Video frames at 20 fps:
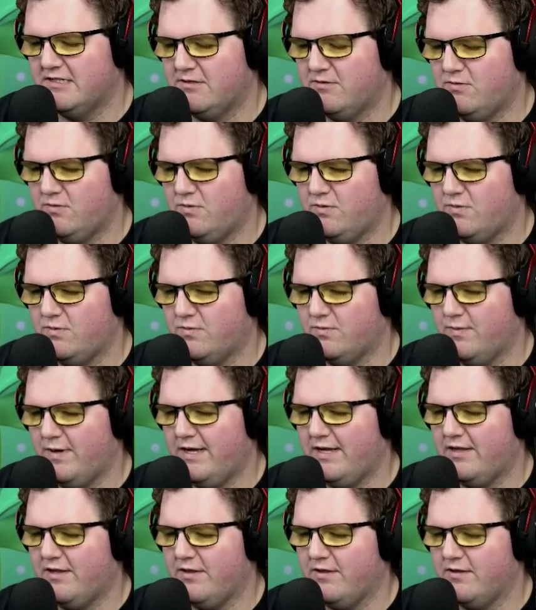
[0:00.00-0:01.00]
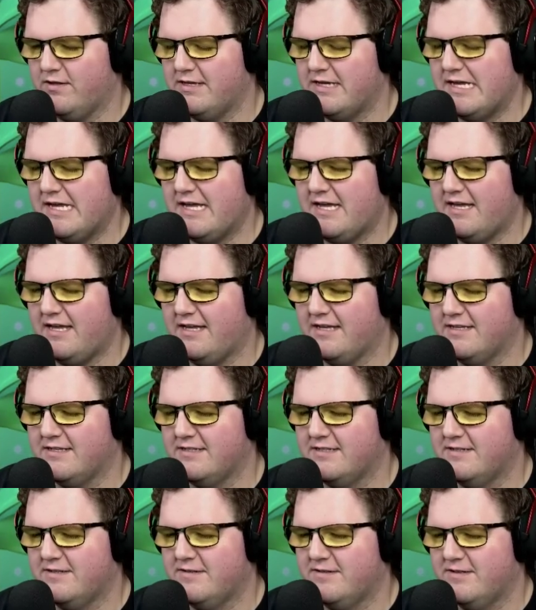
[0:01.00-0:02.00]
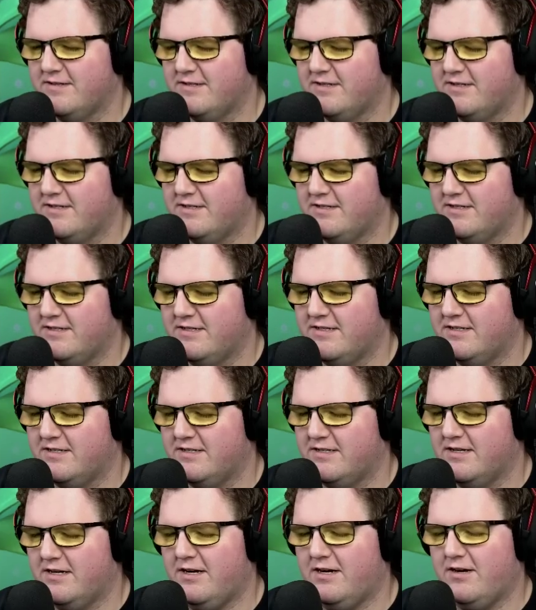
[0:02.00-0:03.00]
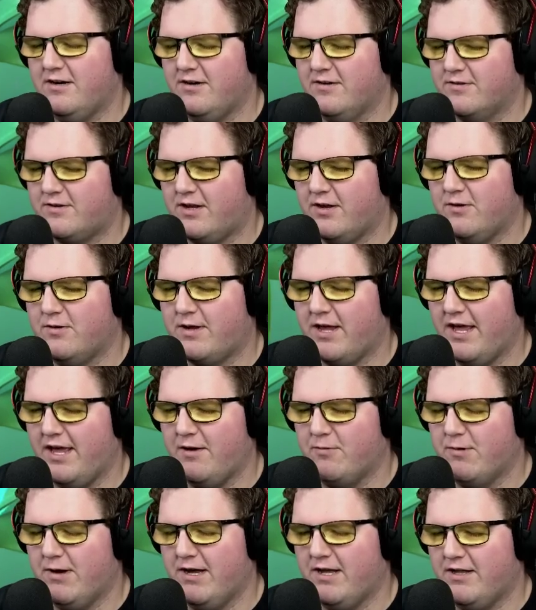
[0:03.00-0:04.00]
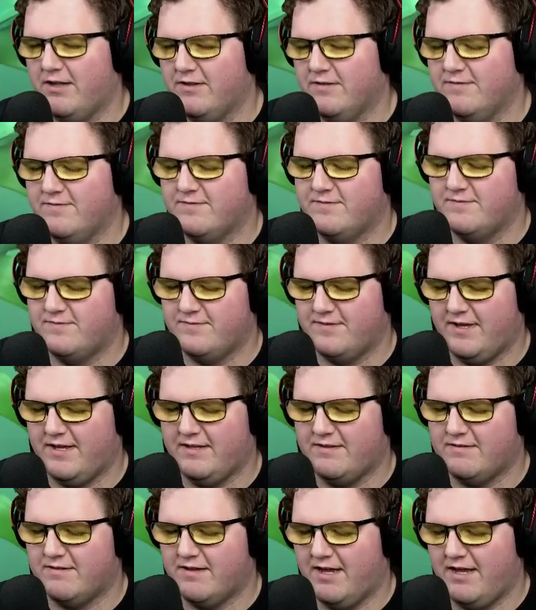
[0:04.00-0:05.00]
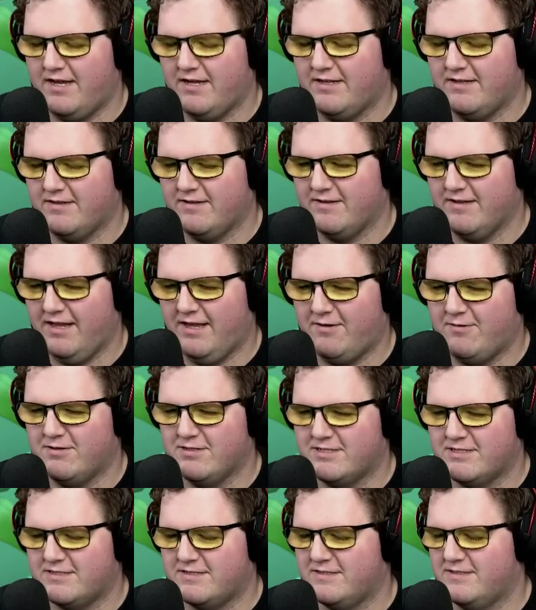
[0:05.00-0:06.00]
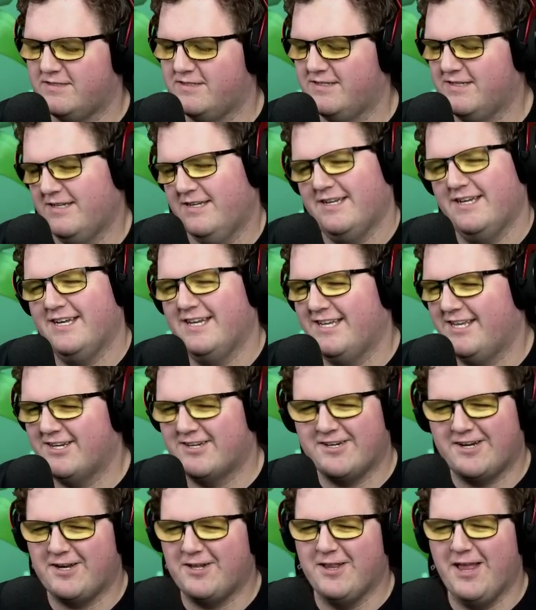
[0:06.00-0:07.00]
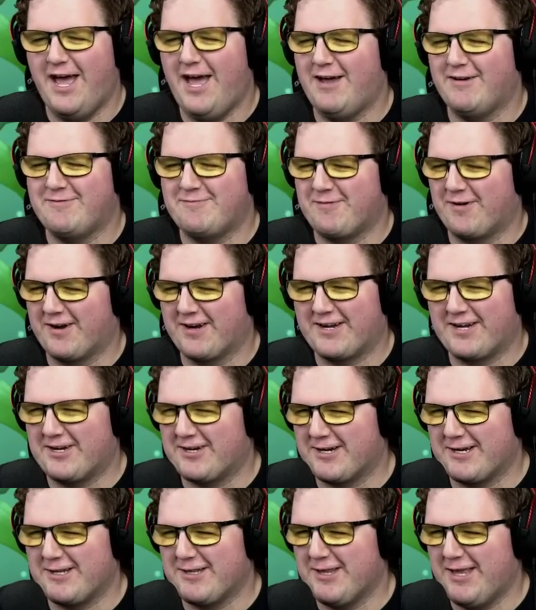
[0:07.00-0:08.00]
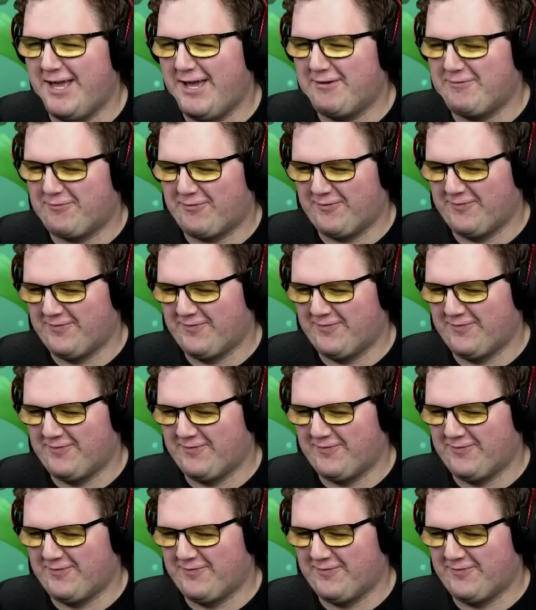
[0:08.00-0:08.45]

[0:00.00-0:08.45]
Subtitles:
Ooh, well. Okay, gosh. Well. You're gonna laugh, Mark. You're gonna laugh.